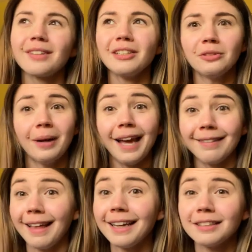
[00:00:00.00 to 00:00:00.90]
So I
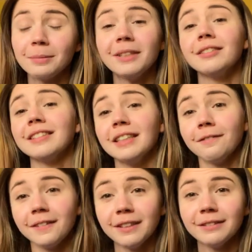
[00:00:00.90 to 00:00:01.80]
had that experience in the
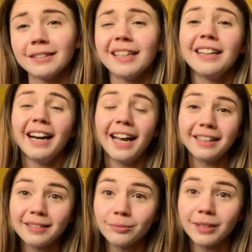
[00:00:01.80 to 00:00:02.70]
field, I
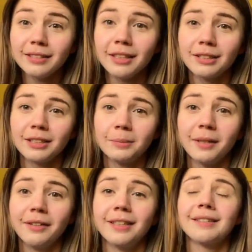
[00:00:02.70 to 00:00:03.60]
had some research
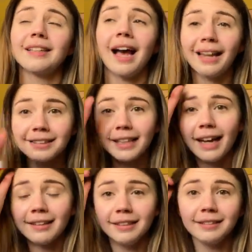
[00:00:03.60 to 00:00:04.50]
experience, and I
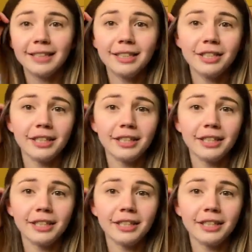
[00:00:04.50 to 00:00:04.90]
had this teaching